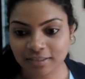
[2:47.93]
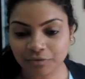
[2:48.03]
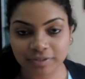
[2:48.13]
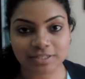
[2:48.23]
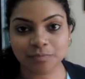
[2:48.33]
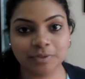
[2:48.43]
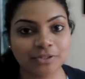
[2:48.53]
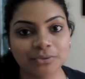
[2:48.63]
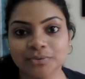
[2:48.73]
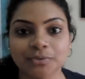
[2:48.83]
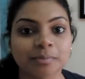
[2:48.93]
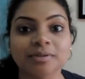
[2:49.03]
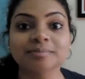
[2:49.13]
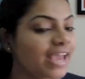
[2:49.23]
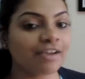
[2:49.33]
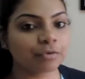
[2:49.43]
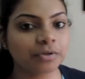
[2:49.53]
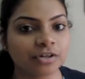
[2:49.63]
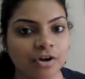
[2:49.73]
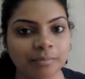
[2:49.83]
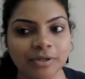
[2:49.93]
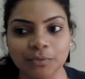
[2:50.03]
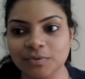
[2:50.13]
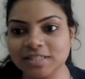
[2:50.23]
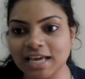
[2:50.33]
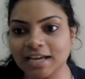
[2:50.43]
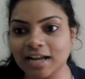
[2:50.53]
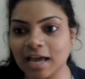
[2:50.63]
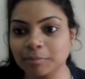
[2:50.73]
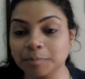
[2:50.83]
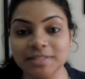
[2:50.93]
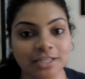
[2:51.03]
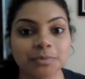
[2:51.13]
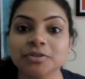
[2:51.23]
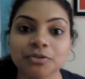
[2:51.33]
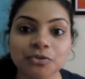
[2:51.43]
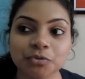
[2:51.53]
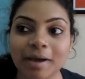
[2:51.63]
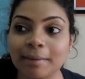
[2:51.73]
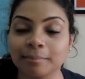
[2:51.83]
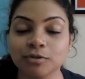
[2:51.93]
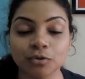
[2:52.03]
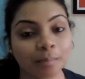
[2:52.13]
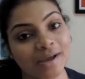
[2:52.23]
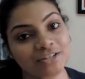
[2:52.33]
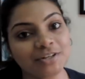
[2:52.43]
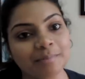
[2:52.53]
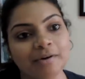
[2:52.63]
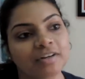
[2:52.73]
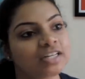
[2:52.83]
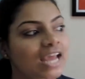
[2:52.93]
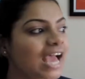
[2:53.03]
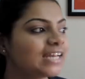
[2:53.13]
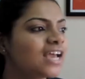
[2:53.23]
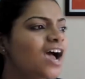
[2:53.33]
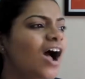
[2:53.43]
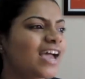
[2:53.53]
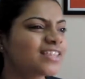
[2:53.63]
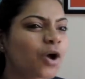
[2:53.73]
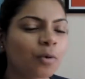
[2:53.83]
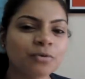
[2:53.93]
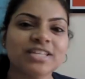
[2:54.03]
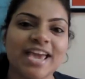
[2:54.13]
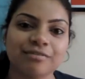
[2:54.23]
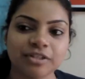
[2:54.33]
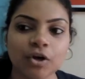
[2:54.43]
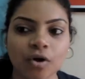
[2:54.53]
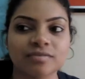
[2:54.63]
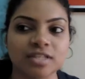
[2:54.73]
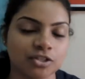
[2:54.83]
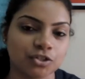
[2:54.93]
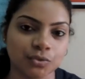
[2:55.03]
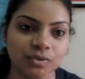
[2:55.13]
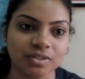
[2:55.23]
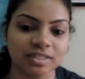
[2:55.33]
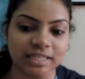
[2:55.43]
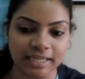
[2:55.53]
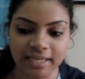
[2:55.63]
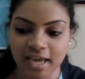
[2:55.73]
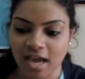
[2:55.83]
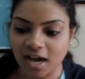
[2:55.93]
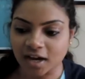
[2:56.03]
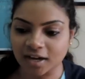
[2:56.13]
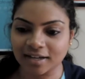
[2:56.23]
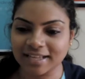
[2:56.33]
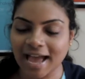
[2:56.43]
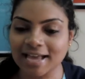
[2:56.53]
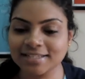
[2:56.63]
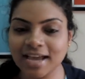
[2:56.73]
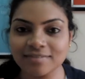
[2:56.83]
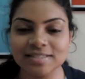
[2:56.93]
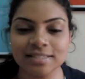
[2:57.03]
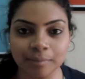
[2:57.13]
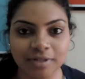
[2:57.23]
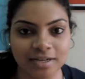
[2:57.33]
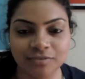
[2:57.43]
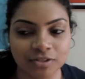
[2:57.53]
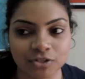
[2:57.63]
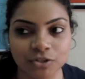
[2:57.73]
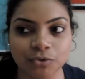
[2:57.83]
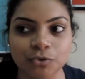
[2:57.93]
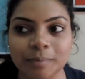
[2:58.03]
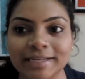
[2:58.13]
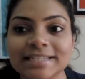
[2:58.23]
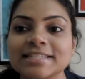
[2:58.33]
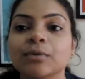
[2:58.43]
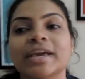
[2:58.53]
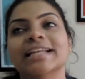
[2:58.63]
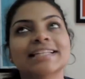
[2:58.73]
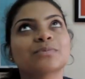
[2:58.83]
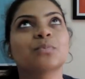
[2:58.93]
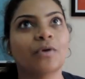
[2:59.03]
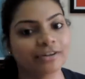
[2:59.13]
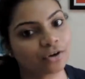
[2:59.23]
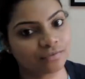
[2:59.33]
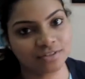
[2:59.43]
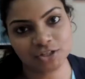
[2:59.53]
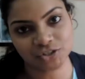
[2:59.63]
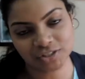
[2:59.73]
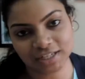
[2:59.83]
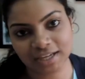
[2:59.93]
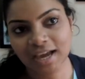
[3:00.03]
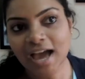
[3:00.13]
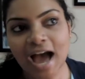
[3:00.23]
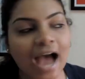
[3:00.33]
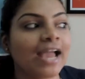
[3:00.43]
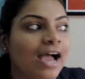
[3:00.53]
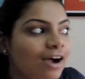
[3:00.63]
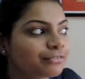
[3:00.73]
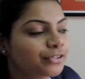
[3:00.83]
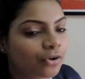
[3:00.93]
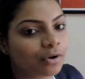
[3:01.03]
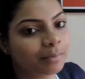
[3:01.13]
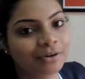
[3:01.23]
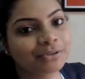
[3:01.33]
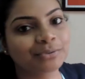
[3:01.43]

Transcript: the face of being a YouTuber. Everyone around me knows that I'm obsessed with YouTube, I'm so passionate about it and I think almost every conversation during the day uh, has to have some reference to YouTube. At least, okay, at least one conversation in the day I have to talk about